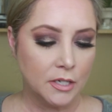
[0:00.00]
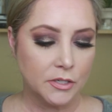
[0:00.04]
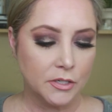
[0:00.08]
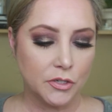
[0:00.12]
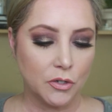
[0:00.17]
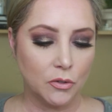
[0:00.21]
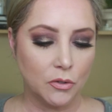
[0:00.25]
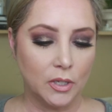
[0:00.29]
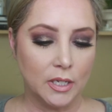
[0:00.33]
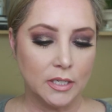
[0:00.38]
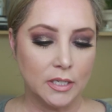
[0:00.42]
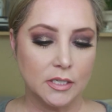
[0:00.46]

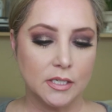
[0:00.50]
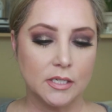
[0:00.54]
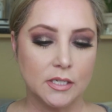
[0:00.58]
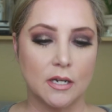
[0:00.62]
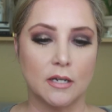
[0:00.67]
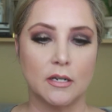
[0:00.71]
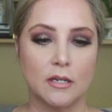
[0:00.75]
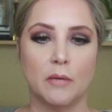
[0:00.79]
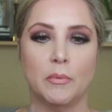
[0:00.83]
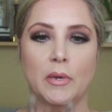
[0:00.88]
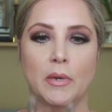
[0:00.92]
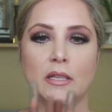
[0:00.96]
So let's
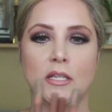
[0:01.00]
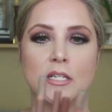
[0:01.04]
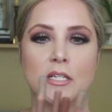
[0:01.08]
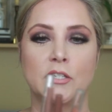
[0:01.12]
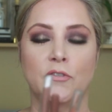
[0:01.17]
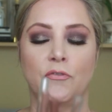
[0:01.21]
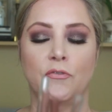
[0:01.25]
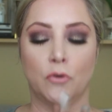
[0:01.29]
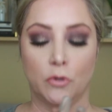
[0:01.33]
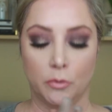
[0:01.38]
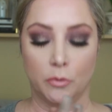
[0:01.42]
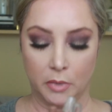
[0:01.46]
talk about
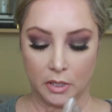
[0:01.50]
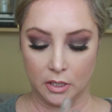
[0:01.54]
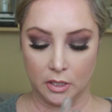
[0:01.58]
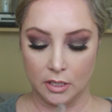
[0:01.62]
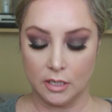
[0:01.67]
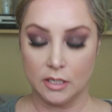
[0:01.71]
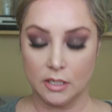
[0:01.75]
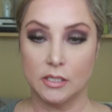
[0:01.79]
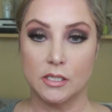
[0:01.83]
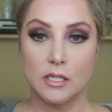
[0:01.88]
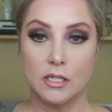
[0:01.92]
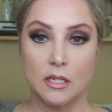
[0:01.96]
these
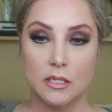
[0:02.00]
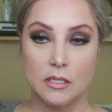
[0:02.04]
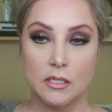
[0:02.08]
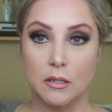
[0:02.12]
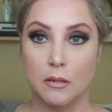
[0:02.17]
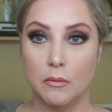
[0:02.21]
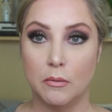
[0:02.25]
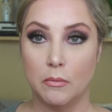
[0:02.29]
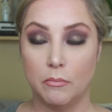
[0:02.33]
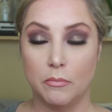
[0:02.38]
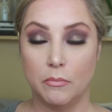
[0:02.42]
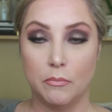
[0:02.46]
formulas.
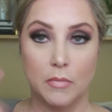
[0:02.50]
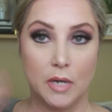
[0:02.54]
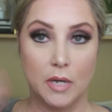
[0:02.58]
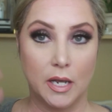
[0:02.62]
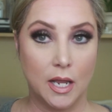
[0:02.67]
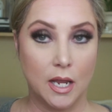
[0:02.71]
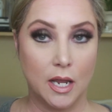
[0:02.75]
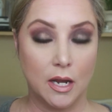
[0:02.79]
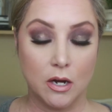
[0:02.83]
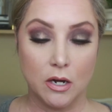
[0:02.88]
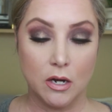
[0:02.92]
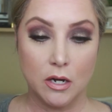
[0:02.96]
Um,
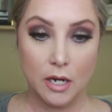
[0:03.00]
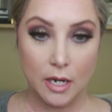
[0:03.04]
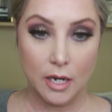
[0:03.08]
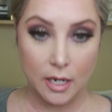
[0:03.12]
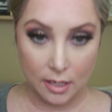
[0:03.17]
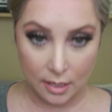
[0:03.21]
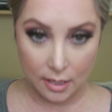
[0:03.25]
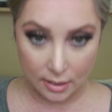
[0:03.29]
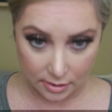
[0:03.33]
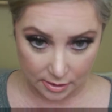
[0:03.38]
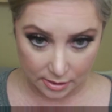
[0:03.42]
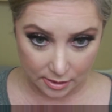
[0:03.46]
my hair
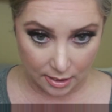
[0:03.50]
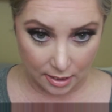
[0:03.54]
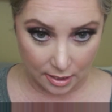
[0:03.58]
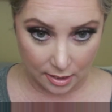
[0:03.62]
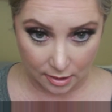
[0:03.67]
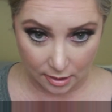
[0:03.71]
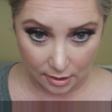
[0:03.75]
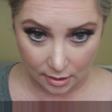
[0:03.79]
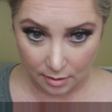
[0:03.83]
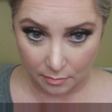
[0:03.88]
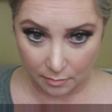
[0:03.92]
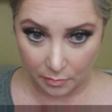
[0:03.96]
has
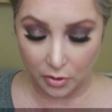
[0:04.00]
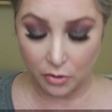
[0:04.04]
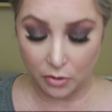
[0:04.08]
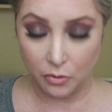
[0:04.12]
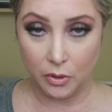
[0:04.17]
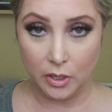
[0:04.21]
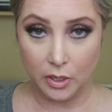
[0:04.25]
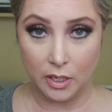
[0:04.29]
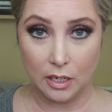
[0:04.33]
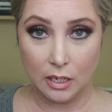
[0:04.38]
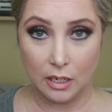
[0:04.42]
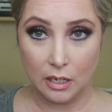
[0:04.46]
ended up
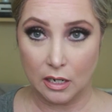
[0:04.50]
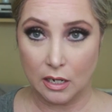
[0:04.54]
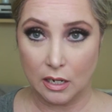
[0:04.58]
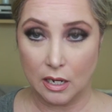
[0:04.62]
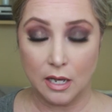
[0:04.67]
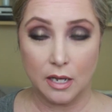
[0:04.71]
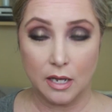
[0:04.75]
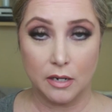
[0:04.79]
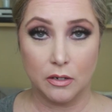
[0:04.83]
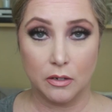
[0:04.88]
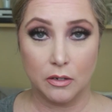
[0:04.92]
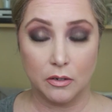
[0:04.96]
going
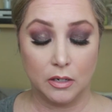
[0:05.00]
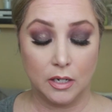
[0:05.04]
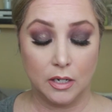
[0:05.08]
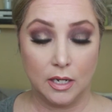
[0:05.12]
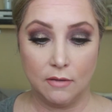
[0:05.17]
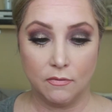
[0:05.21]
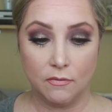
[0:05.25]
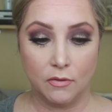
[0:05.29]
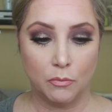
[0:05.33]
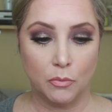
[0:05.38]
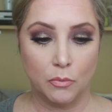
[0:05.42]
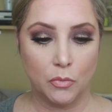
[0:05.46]
I don't,
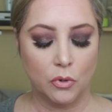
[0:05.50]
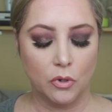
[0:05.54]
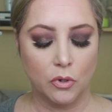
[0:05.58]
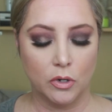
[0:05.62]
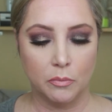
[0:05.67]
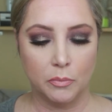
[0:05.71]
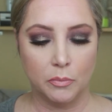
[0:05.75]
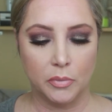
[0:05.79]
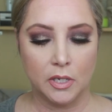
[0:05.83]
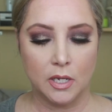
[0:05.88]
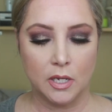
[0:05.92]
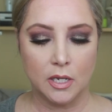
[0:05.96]
even
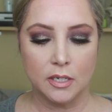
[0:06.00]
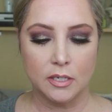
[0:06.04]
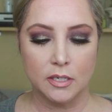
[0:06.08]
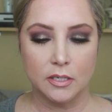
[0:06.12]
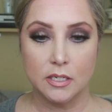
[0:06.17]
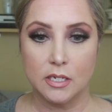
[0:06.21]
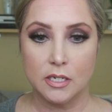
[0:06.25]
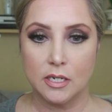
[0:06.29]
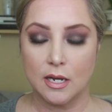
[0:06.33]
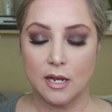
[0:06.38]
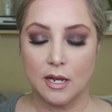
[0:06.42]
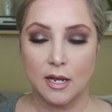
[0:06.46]
more
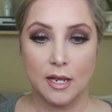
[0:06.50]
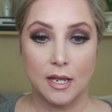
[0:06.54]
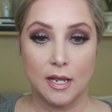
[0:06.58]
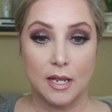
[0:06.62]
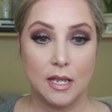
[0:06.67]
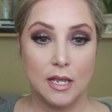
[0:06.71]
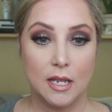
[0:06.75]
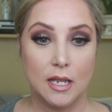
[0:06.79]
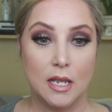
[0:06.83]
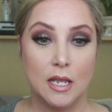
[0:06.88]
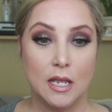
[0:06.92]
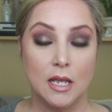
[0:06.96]
blonde.
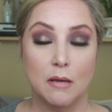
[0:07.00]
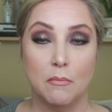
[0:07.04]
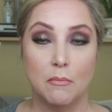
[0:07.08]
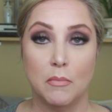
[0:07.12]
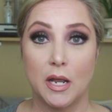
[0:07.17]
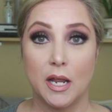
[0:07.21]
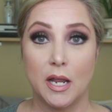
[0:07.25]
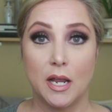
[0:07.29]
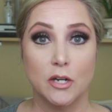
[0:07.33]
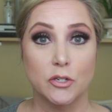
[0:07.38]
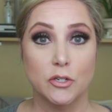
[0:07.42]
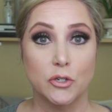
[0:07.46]
I
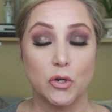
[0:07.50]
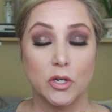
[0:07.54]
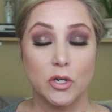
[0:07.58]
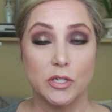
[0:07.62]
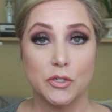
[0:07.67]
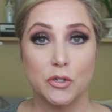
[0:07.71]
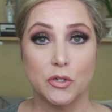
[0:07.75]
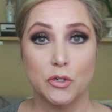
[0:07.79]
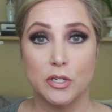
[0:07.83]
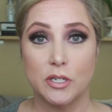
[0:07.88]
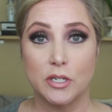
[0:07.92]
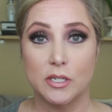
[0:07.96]
My
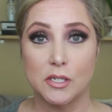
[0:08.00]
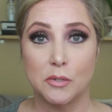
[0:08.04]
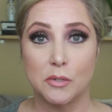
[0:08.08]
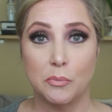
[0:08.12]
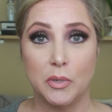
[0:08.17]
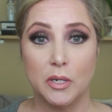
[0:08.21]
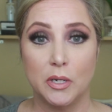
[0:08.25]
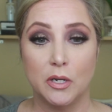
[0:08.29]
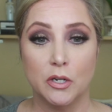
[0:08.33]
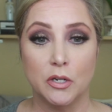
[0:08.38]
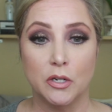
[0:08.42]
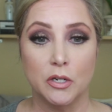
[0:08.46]
hairdresser
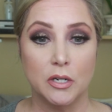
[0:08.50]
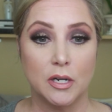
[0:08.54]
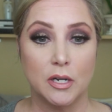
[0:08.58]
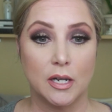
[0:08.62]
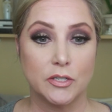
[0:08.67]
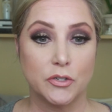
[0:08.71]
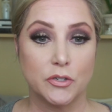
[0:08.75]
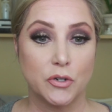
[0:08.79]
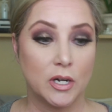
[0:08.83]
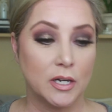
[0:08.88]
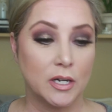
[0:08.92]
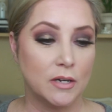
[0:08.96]
disappeared.
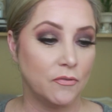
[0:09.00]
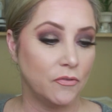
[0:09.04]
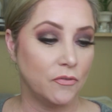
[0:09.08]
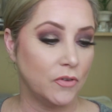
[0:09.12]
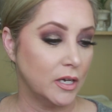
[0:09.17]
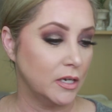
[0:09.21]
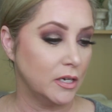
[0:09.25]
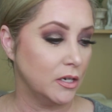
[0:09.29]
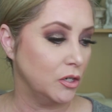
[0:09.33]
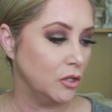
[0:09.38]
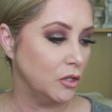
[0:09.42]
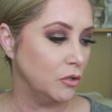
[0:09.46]
I tried to
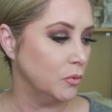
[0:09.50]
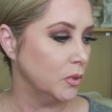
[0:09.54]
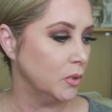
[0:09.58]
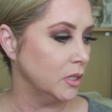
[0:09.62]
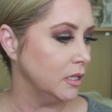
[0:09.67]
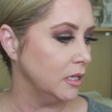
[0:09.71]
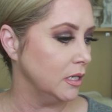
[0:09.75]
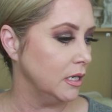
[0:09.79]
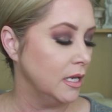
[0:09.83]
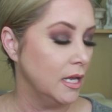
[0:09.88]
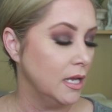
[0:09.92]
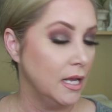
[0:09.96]
find a new
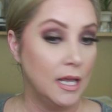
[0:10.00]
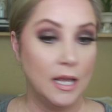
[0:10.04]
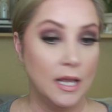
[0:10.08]
one.